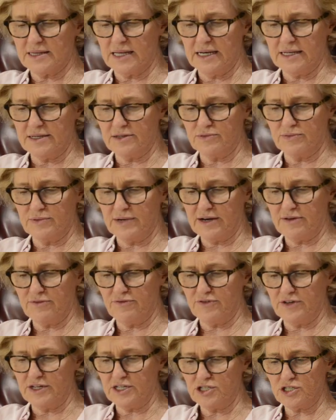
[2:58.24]
the little red
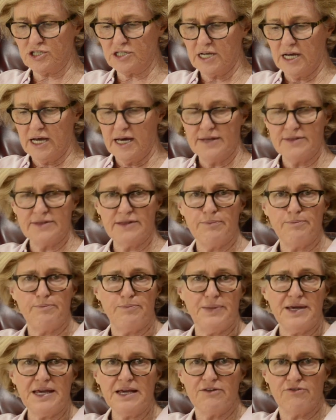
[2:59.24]
fish. The
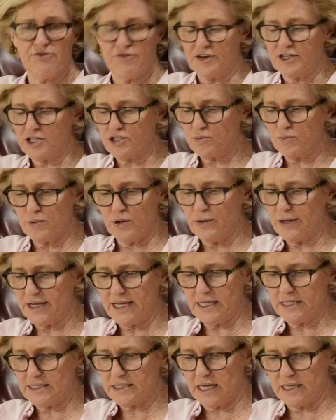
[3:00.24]
big fish will
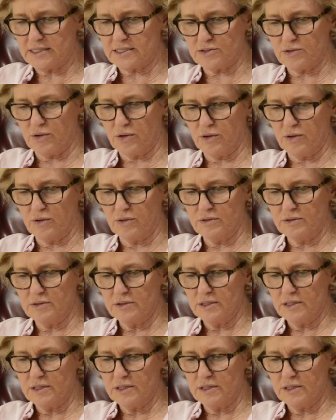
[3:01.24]
eat us all.